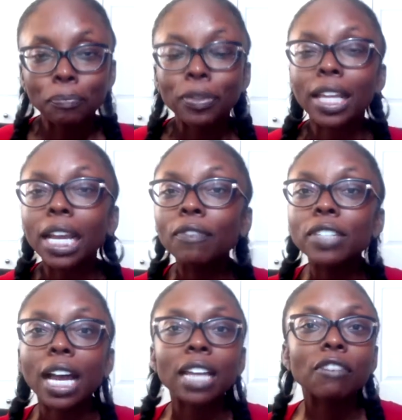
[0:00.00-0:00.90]
they have
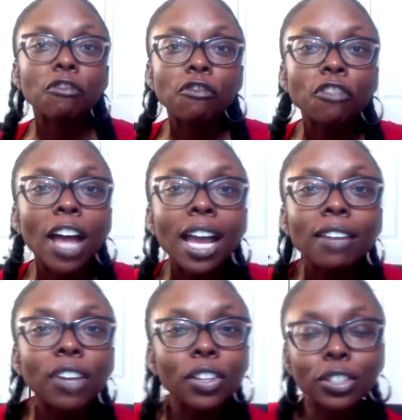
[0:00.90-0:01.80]
done
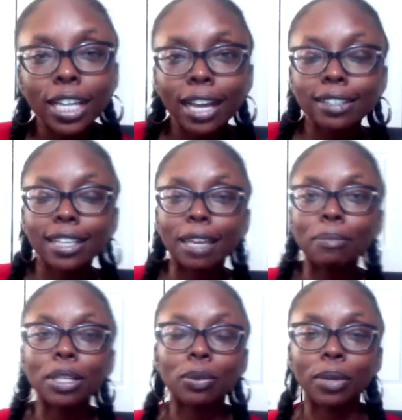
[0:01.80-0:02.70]
5 other tasks in
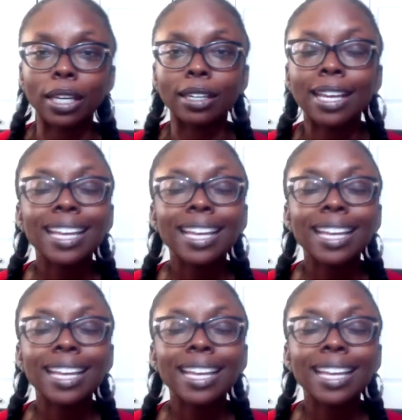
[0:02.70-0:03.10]
between,